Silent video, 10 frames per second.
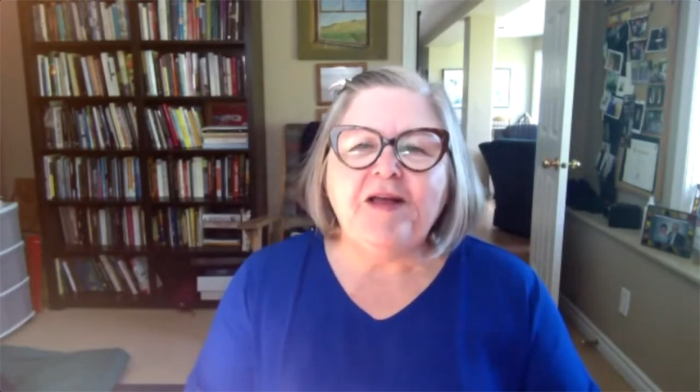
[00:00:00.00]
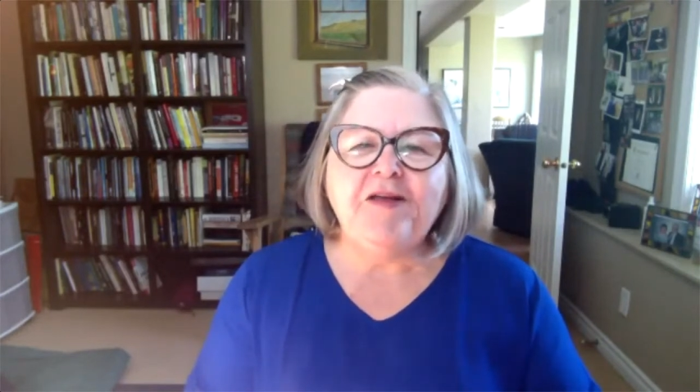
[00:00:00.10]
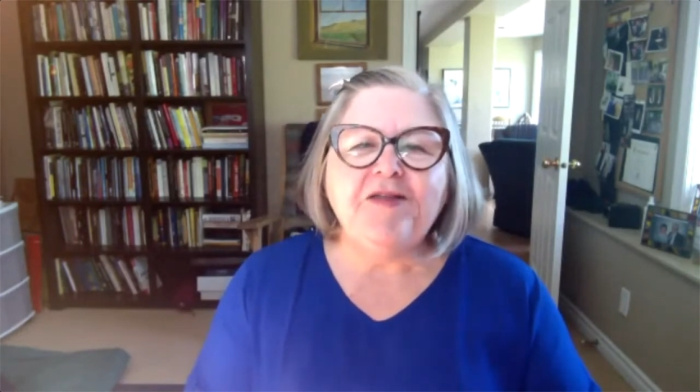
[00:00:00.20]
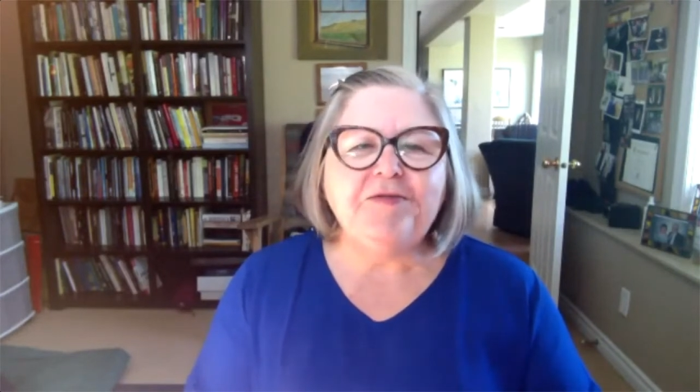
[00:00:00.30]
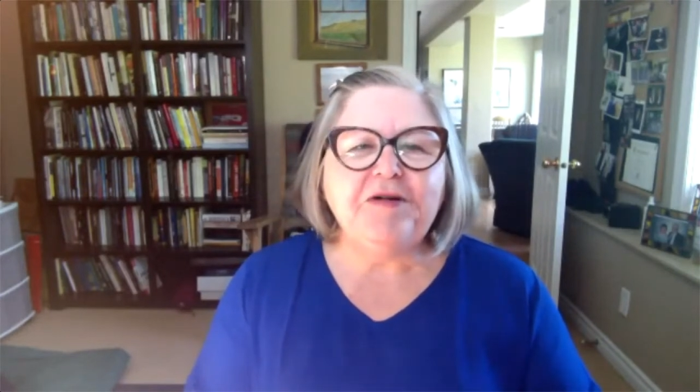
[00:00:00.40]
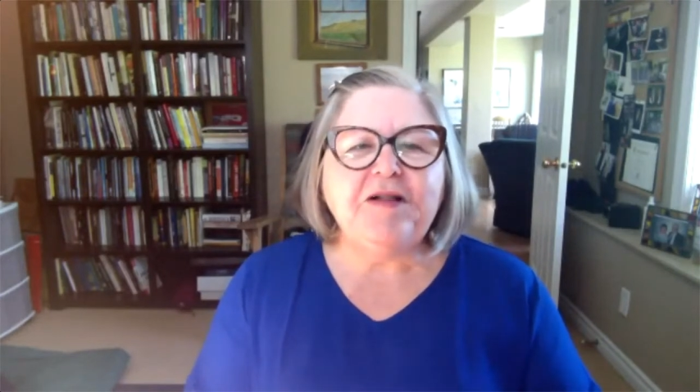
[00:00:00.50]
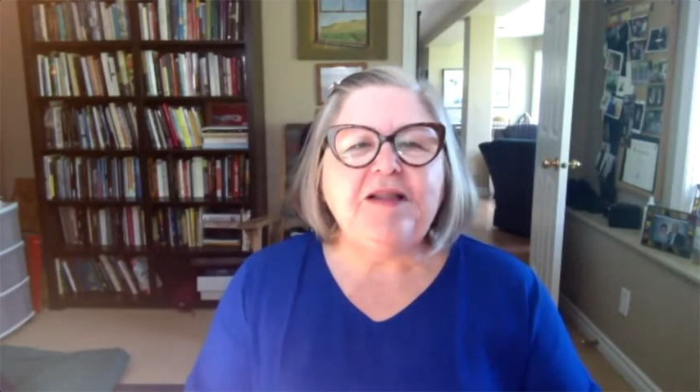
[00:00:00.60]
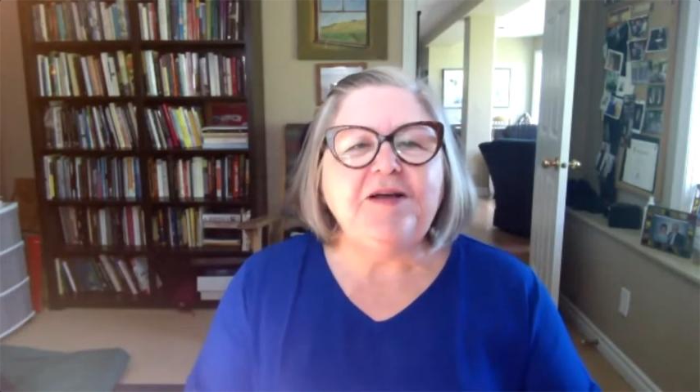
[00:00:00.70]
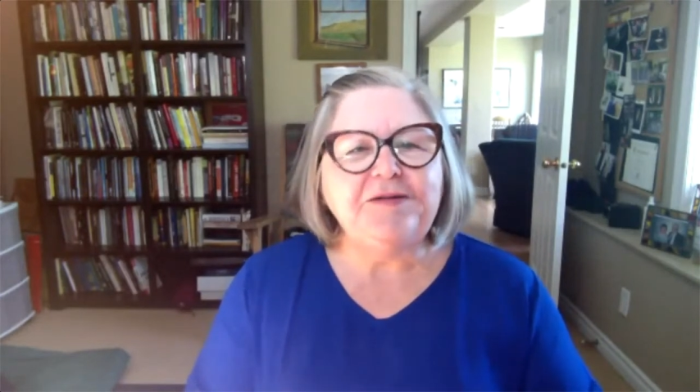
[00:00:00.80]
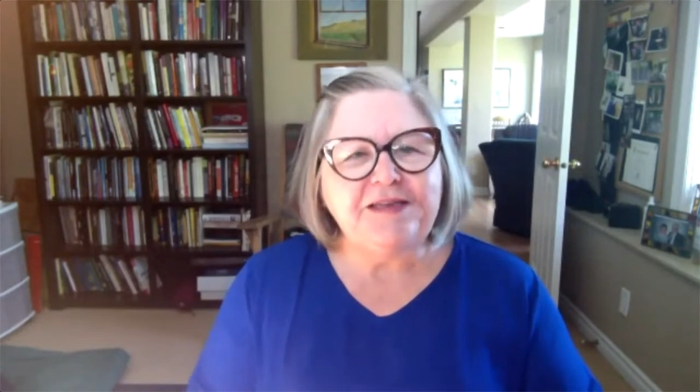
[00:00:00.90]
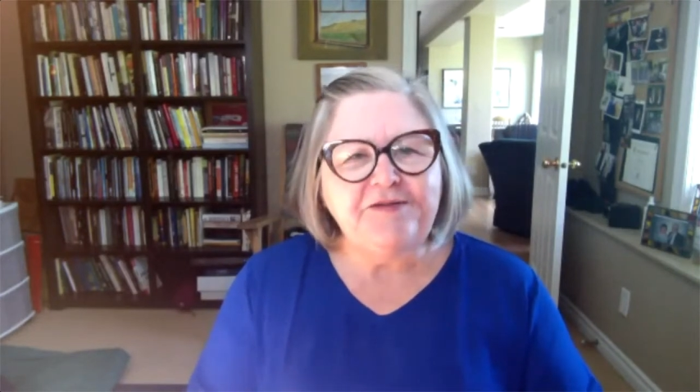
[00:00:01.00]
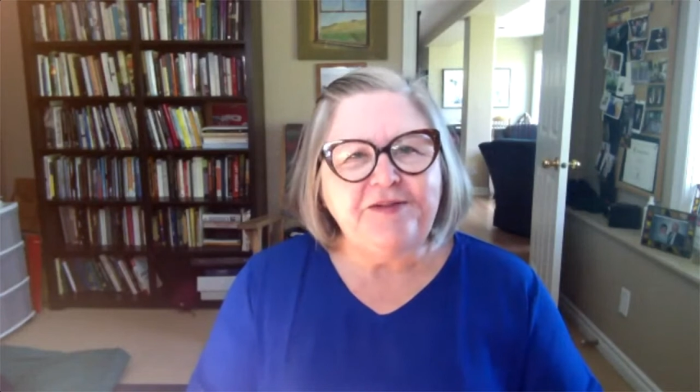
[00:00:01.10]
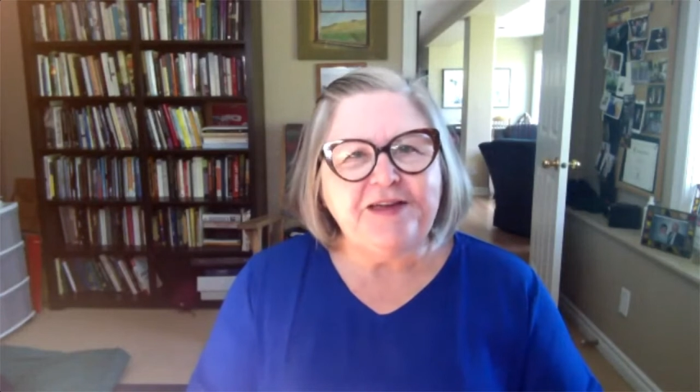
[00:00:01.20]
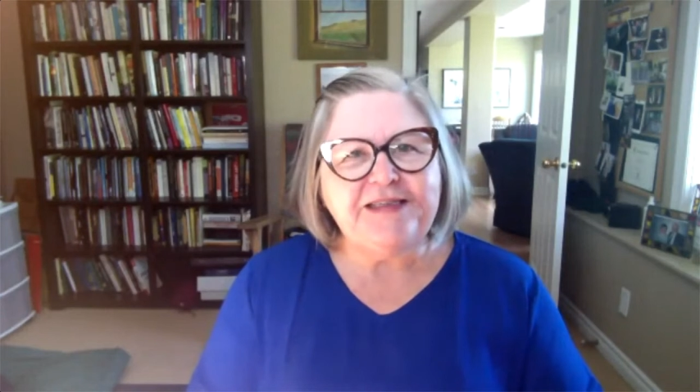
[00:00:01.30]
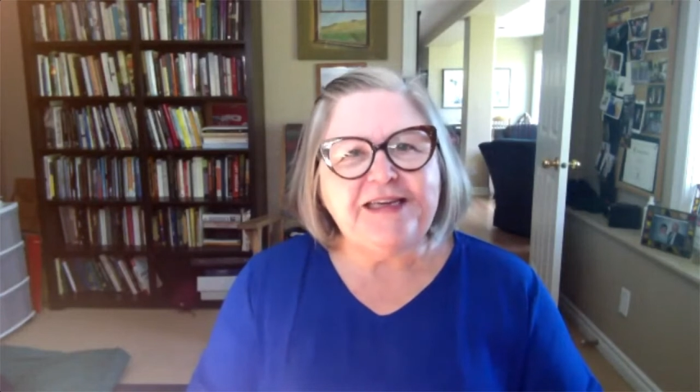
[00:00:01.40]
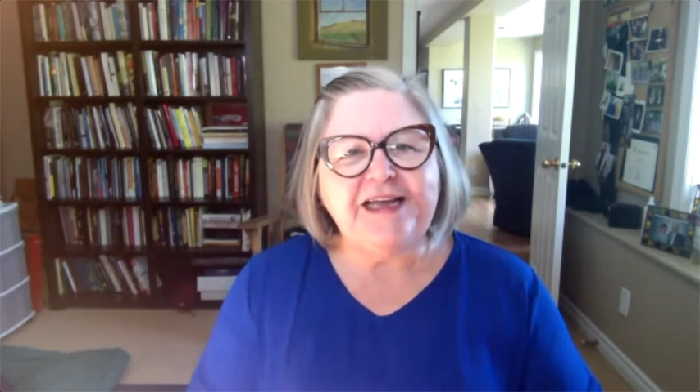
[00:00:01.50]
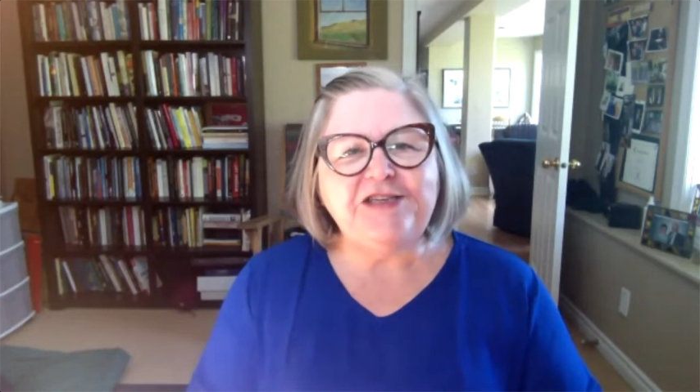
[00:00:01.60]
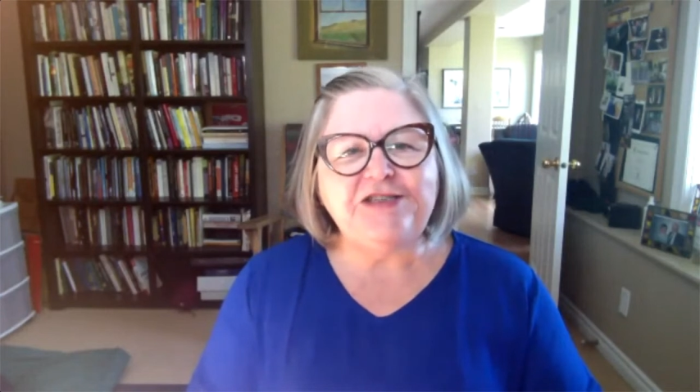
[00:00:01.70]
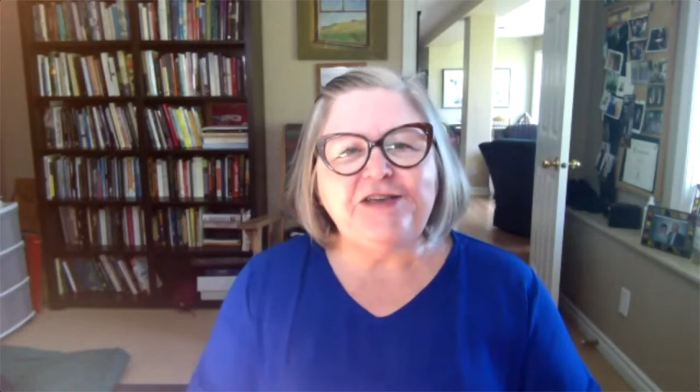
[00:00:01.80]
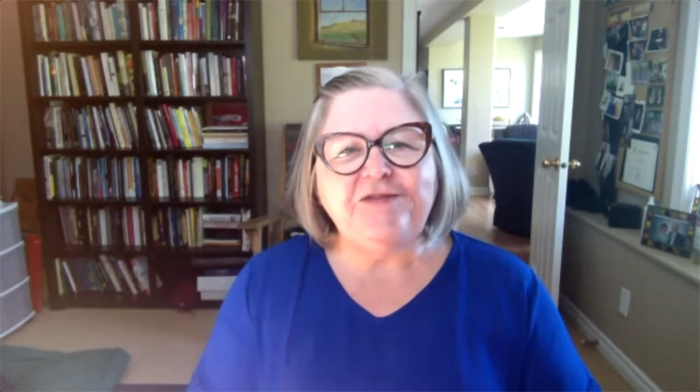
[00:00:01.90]
through a close
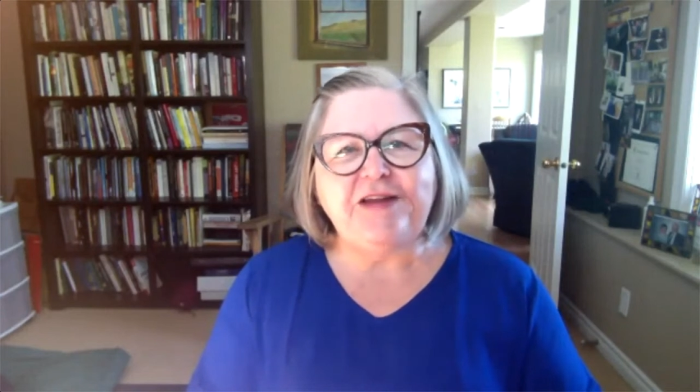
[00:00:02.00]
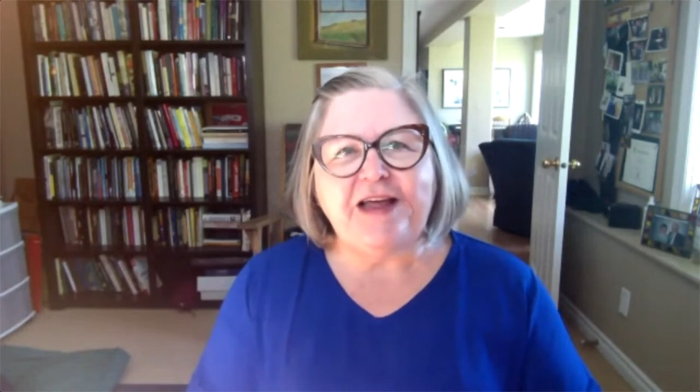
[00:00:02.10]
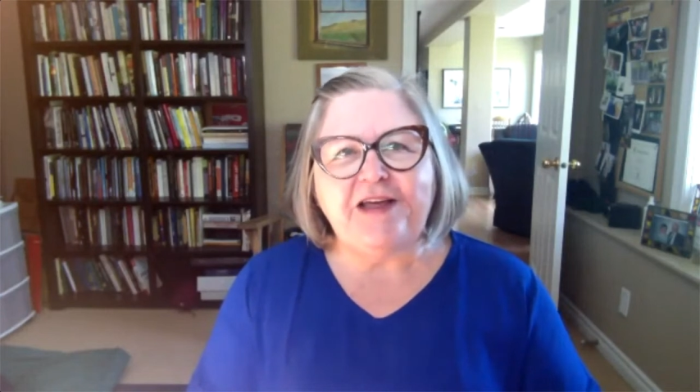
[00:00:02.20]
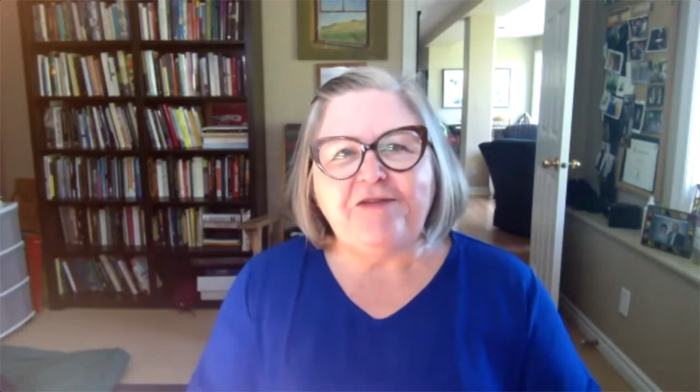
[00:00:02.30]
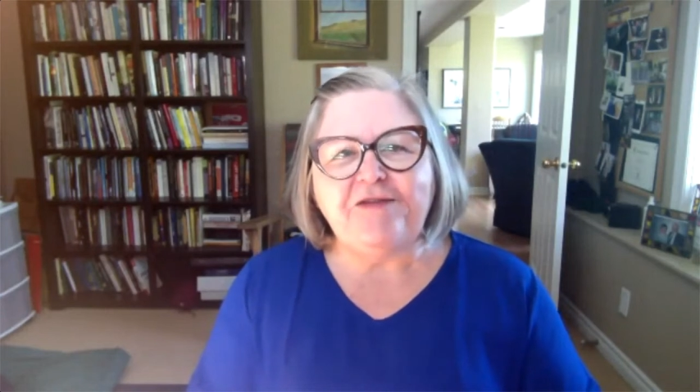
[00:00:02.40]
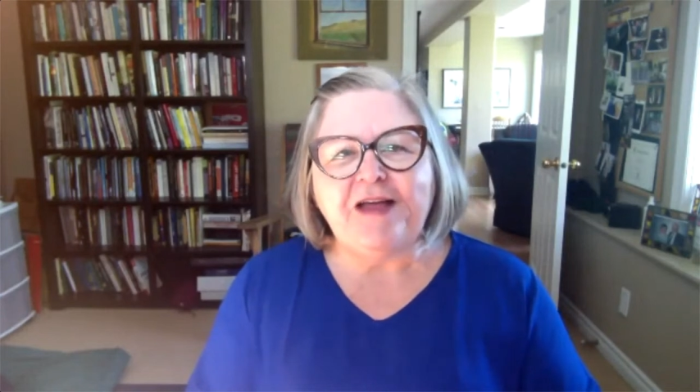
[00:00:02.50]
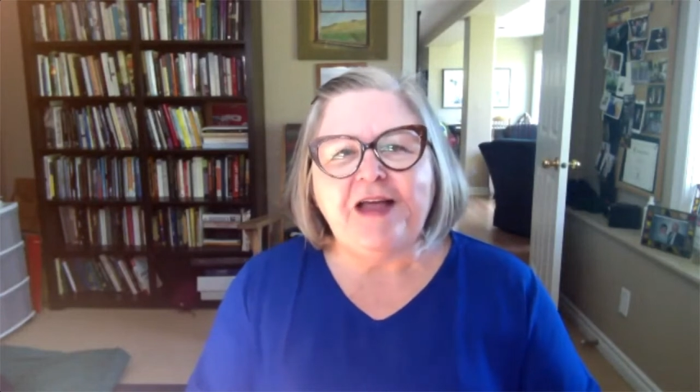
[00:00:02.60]
investigation of life,